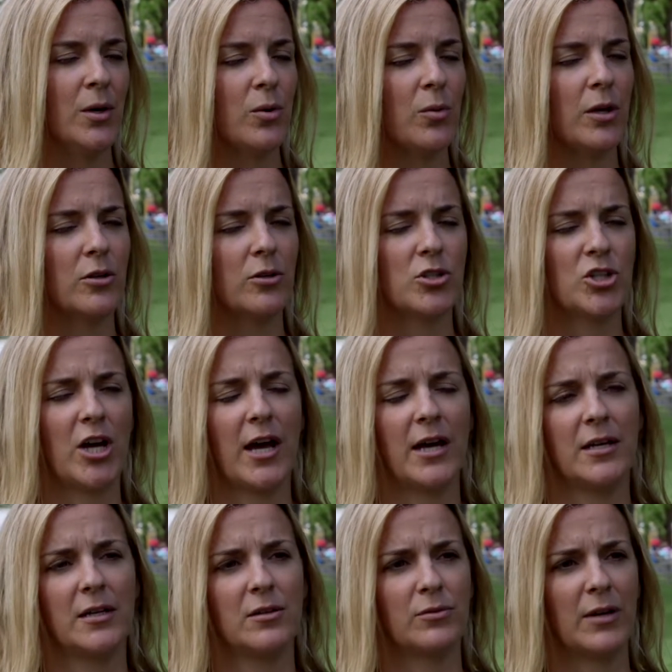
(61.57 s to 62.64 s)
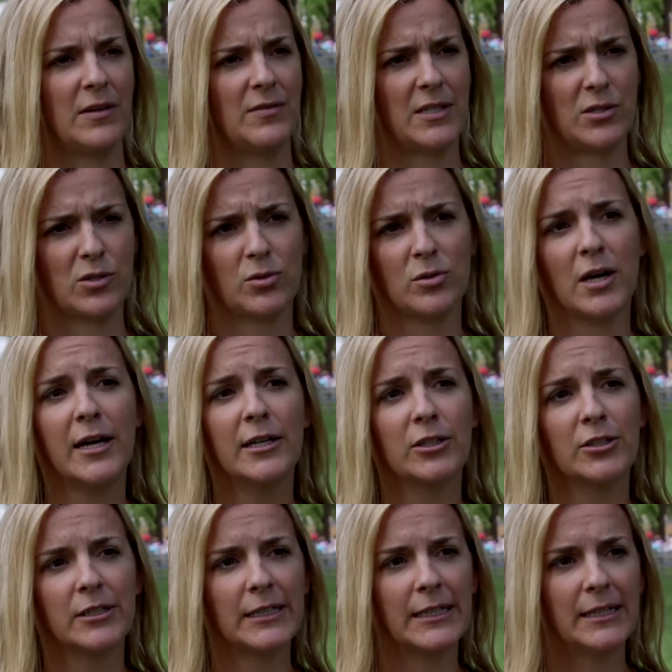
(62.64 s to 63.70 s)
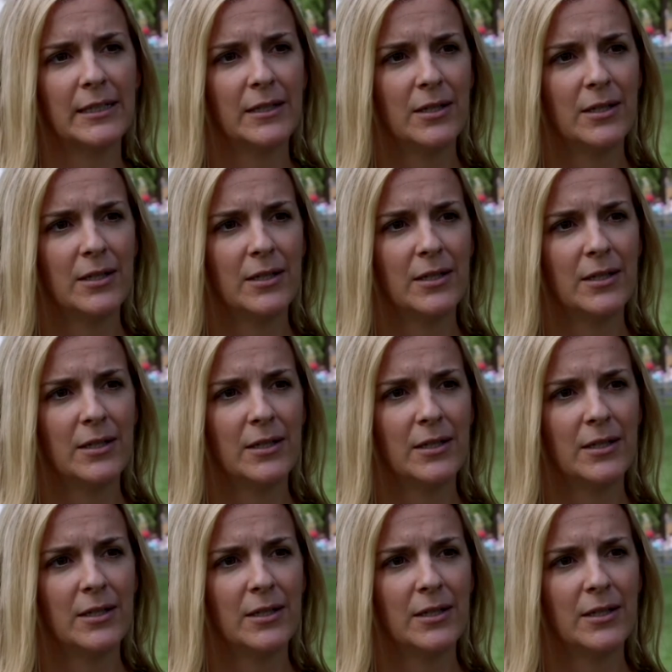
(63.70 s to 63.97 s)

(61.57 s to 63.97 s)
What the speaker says: whether a child arrives at school hungry